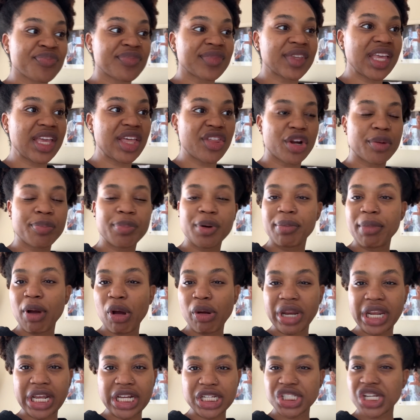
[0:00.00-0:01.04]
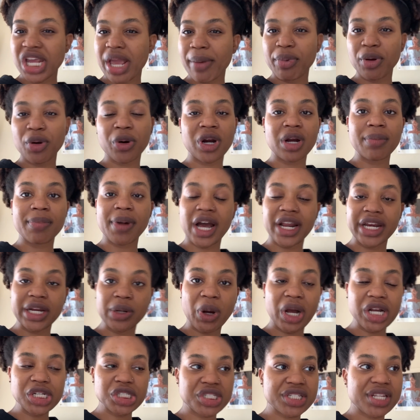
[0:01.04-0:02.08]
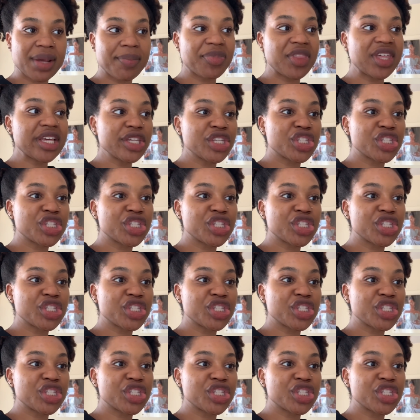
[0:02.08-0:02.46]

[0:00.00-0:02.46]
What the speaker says: either promoting a shampoo or a body wash or something.